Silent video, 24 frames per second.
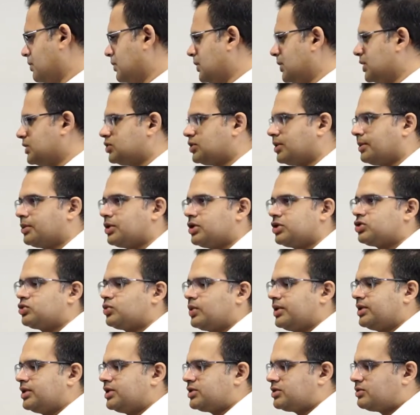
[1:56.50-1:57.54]
So I'm going to swing
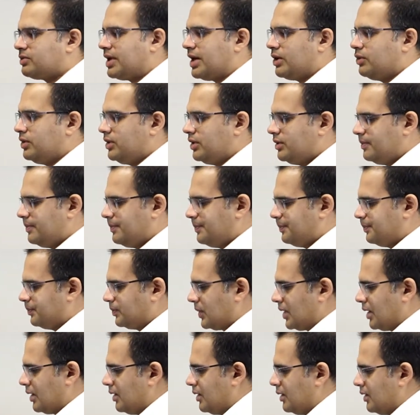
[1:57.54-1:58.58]
this around.
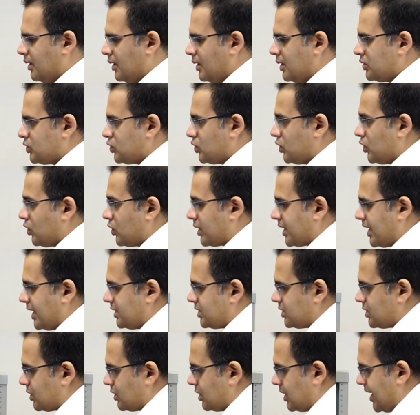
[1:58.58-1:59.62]
So in your case,
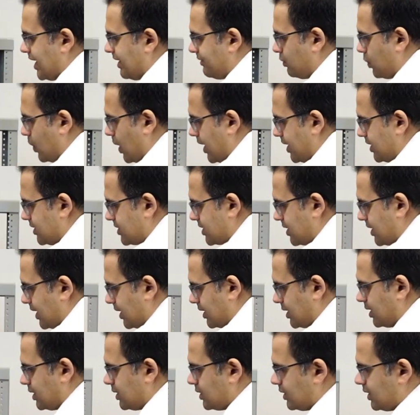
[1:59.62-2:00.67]
you're going to have wires
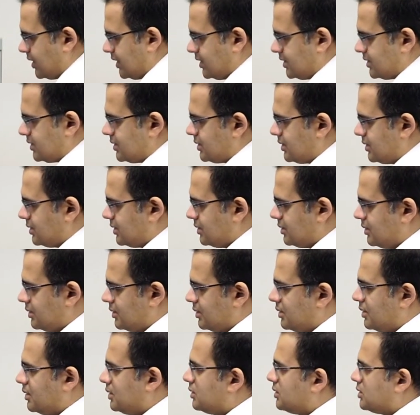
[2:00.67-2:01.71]
connected to these
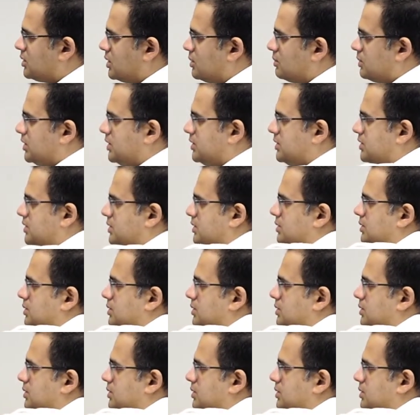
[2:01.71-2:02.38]
terminals.